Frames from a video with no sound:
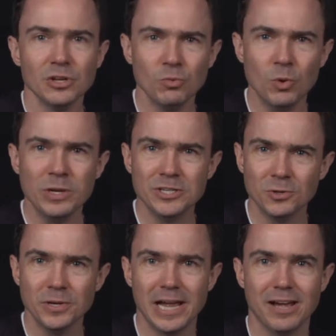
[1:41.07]
What we
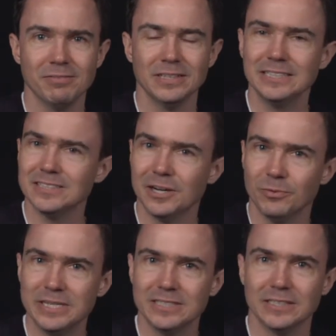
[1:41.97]
don't have, at least not
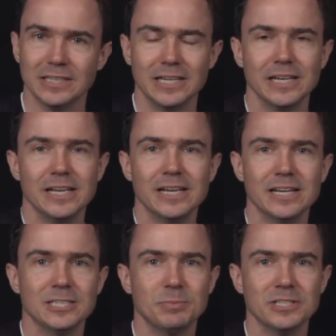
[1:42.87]
recently,
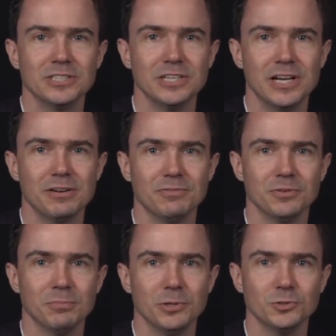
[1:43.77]
and especially not for
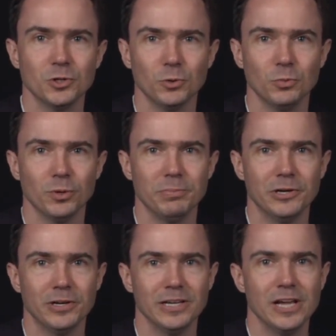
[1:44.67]
the post-Cold War
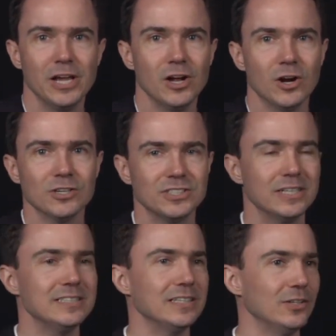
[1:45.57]
period, are
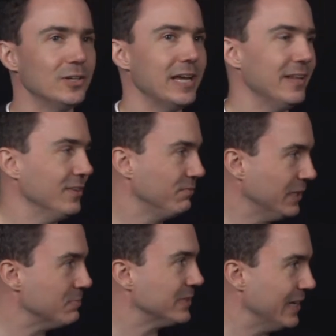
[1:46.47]
studies that look at the
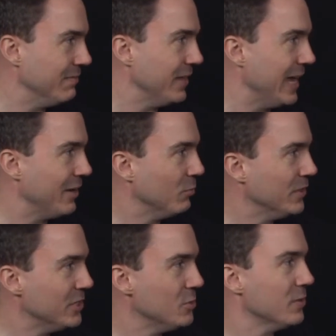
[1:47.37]
flip side of that,
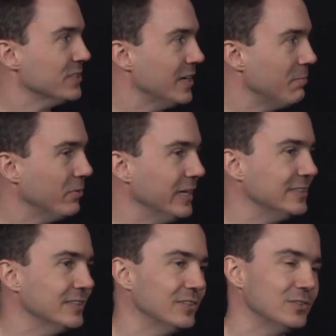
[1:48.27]
when the U.S.
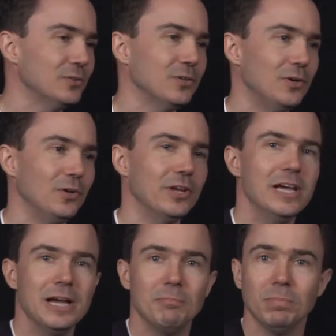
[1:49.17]
operates as a so-called
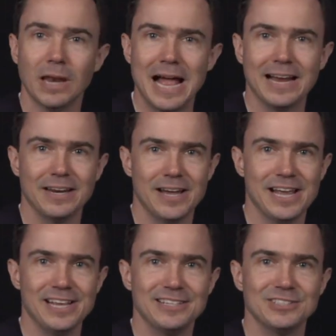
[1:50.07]
black
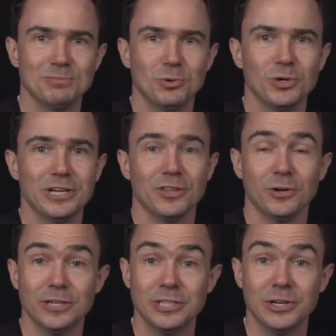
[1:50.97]
knight, supporting
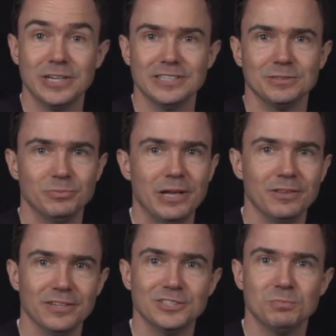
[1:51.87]
authoritarianism
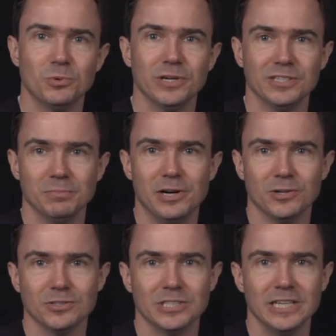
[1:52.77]
rather than supporting
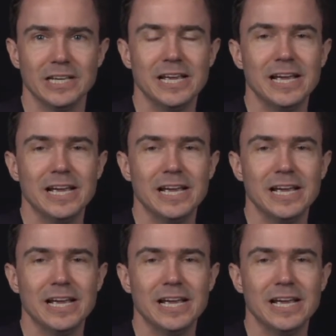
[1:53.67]
democracy.